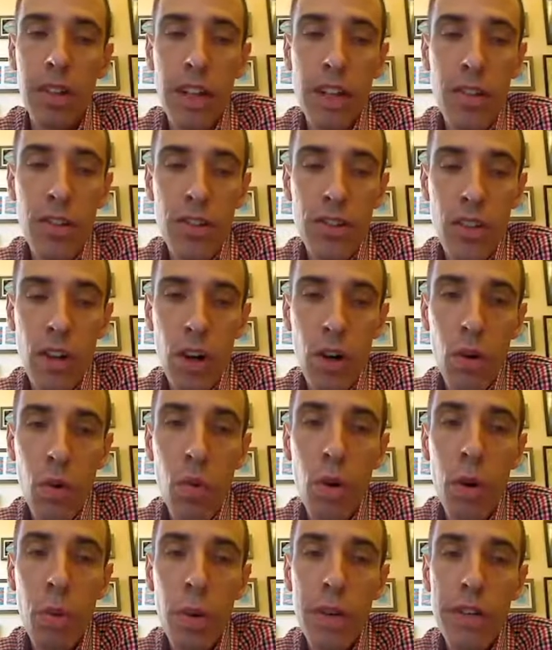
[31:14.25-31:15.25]
And so
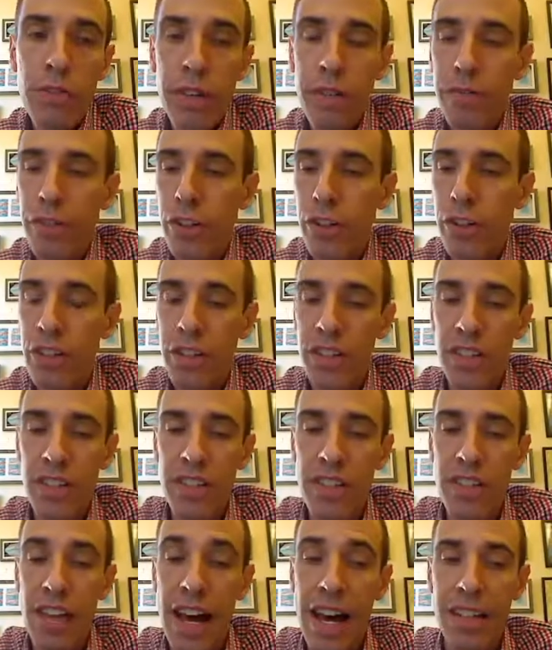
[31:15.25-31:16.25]
what we refer to
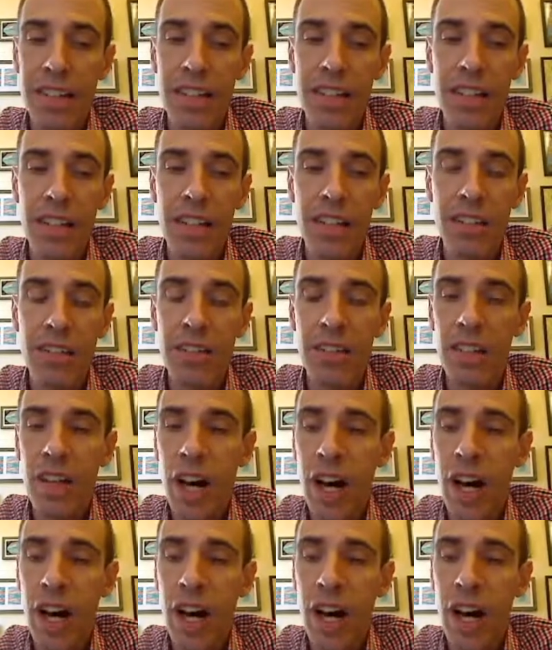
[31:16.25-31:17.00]
this as is